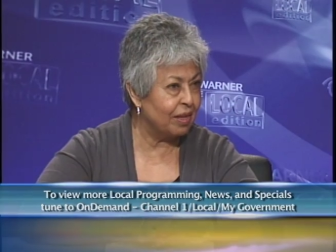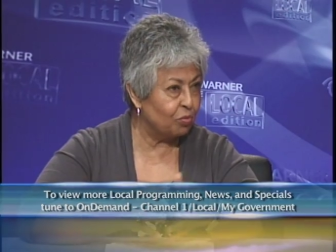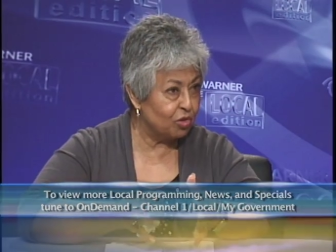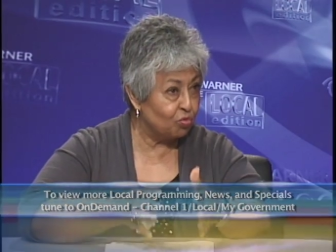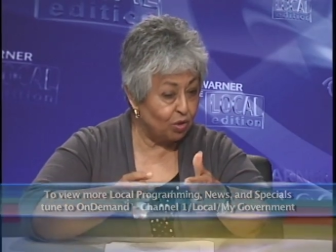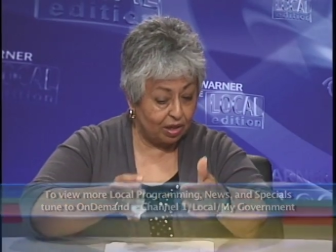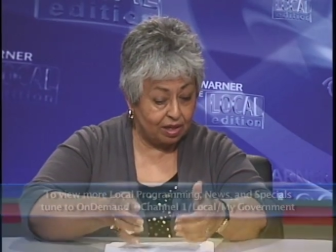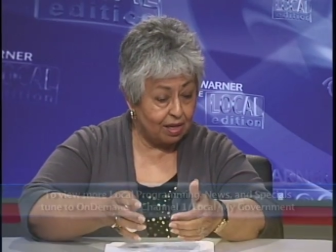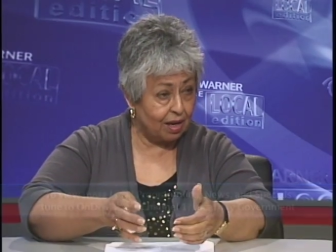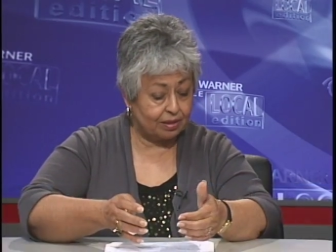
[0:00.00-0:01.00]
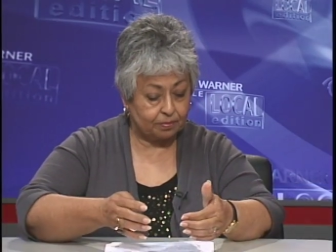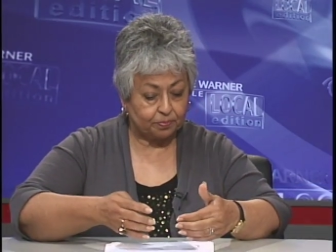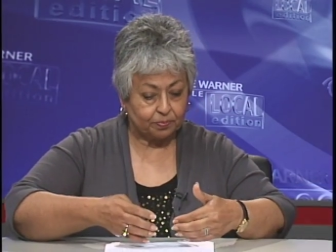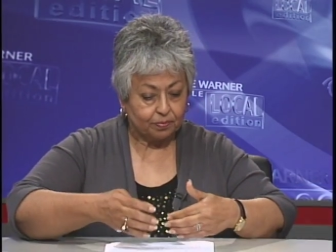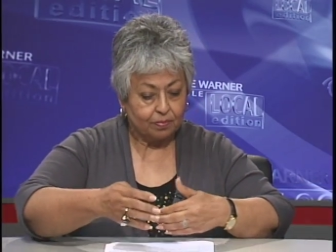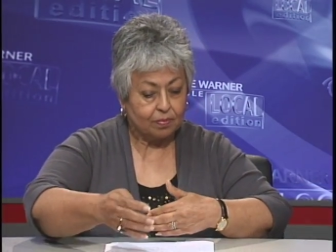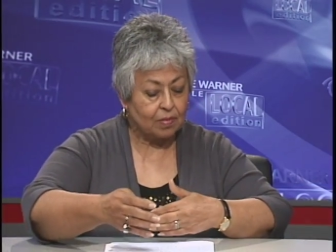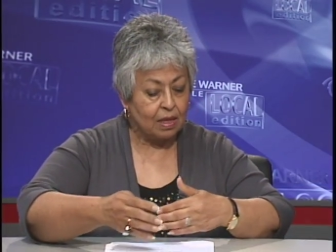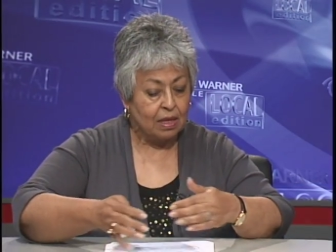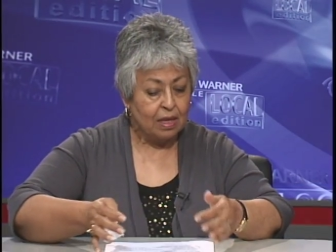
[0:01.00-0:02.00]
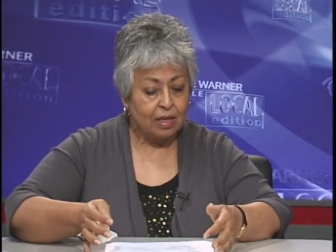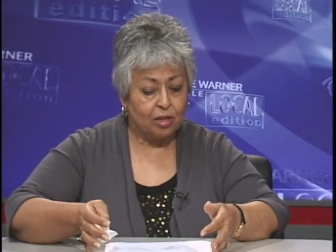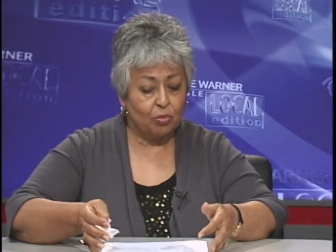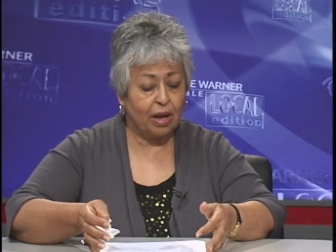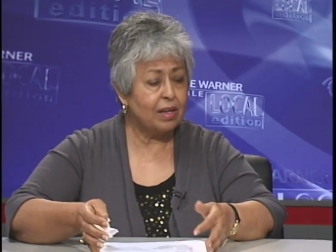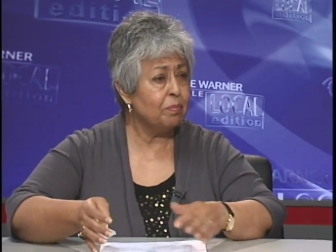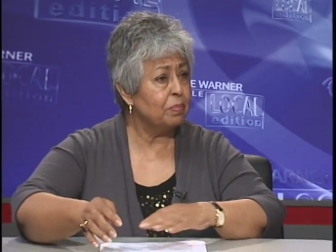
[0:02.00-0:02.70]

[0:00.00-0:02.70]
that was really not in writing,